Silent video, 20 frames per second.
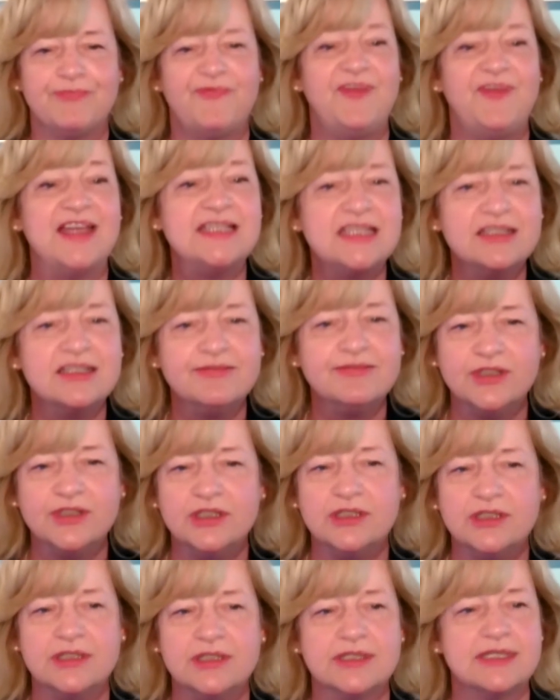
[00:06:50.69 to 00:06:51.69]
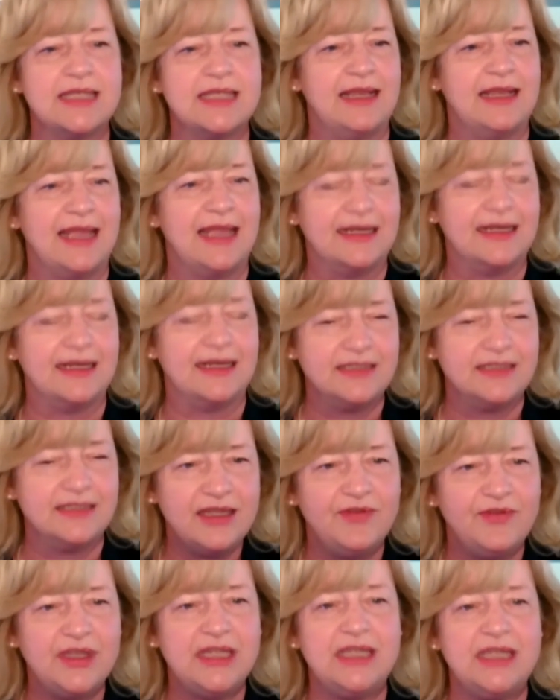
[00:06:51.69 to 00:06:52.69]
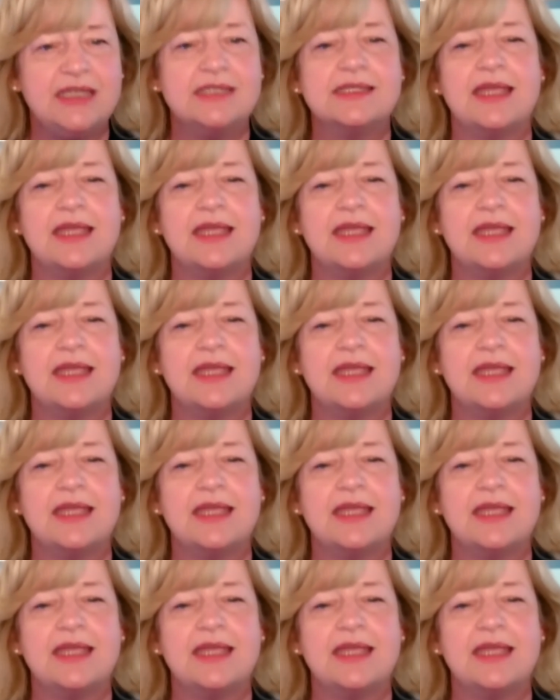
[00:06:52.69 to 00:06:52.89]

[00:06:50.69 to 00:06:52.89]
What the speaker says: festivals and activities,